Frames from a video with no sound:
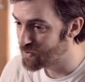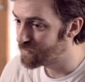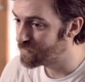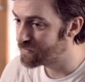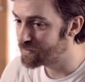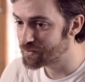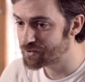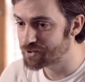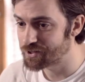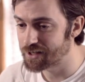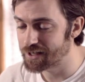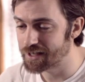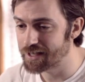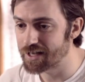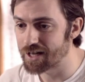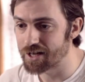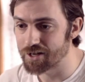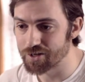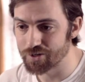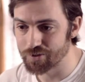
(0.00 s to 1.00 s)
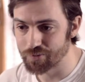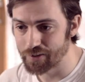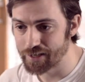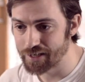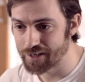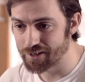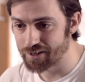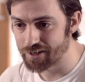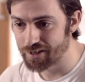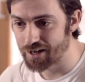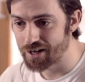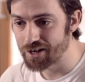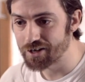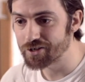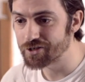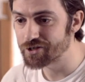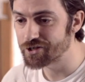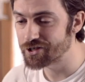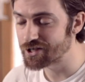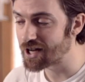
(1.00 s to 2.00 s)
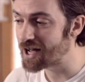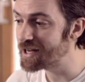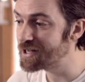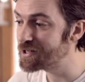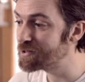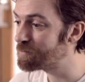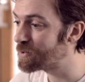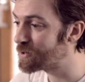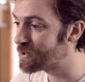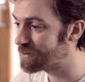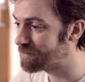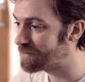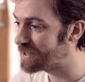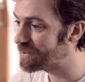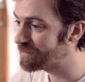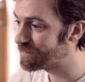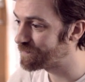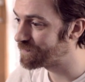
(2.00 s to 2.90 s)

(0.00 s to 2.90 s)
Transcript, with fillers: Fortunately, last week, luck shined upon me,